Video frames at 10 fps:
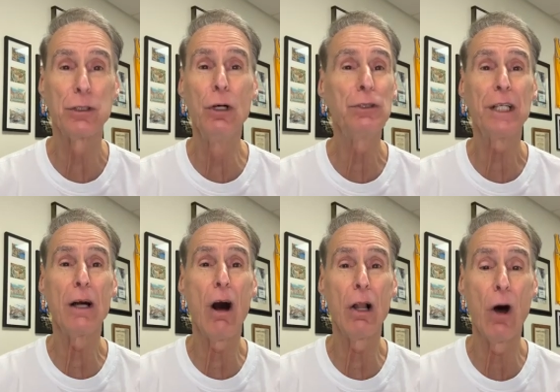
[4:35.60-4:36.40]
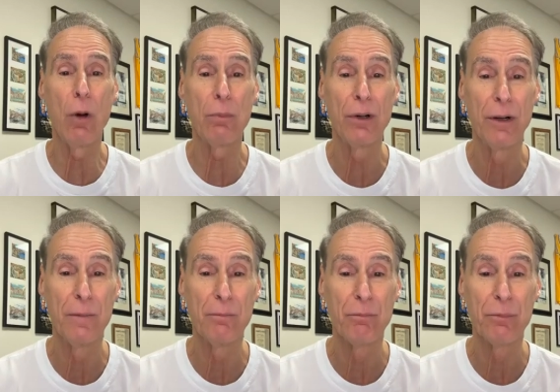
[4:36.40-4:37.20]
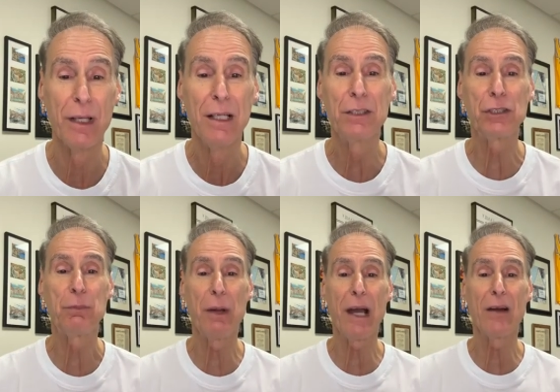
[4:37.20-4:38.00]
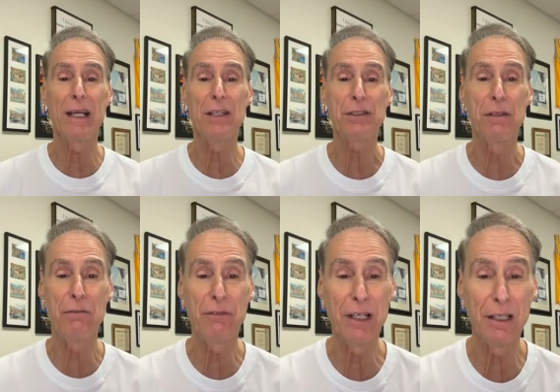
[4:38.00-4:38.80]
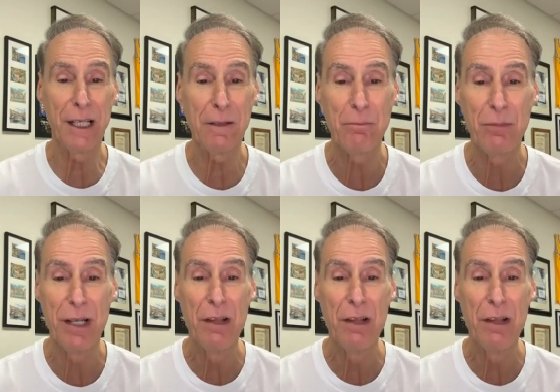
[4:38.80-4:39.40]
It's losing all hope. Despair is the feeling